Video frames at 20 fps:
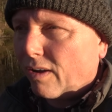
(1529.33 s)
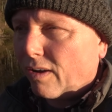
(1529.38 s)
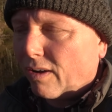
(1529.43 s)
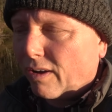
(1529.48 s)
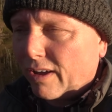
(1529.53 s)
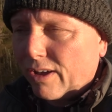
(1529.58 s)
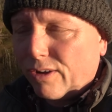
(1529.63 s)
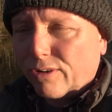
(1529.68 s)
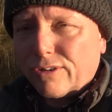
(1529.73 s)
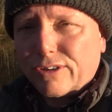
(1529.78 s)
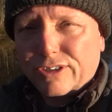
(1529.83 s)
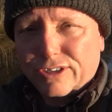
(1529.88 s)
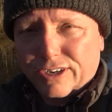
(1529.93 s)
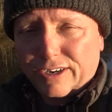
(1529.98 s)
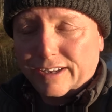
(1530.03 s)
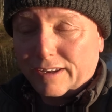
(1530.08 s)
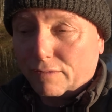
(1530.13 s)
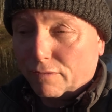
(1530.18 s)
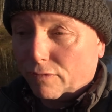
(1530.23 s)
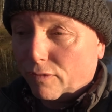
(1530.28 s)
I
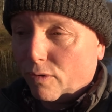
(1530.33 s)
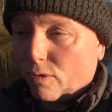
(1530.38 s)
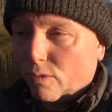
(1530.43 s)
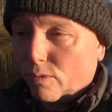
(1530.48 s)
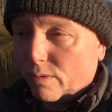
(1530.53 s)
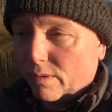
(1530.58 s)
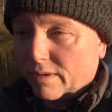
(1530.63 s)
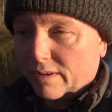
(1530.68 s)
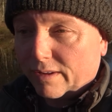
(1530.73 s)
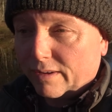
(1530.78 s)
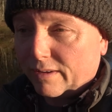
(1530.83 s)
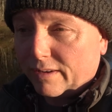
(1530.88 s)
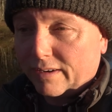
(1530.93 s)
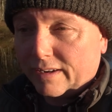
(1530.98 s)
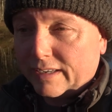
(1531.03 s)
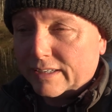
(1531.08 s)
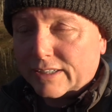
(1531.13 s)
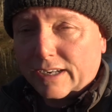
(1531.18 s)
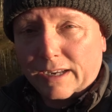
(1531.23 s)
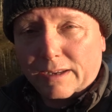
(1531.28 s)
honestly thought
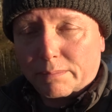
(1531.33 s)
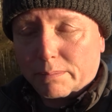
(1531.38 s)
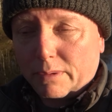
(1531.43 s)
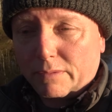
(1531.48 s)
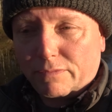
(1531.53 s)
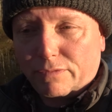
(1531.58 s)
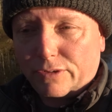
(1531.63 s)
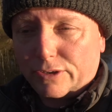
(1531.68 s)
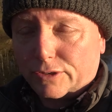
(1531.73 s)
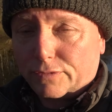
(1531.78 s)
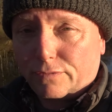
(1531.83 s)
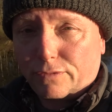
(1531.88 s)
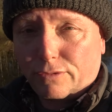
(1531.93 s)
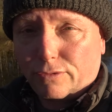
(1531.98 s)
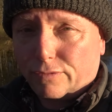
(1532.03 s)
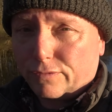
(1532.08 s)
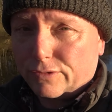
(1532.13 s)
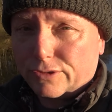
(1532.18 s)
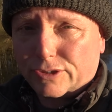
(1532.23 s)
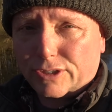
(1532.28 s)
these ain't been fished
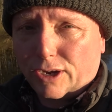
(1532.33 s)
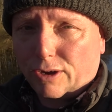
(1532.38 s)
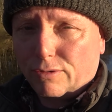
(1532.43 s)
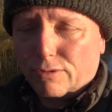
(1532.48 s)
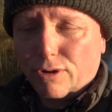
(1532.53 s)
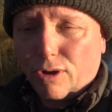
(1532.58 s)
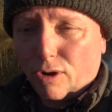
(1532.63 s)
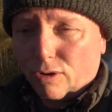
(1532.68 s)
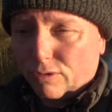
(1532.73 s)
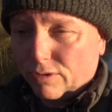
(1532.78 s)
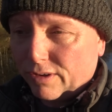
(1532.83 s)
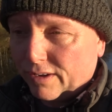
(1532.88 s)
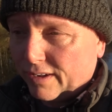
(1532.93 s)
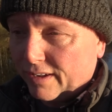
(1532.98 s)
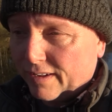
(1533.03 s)
for so long.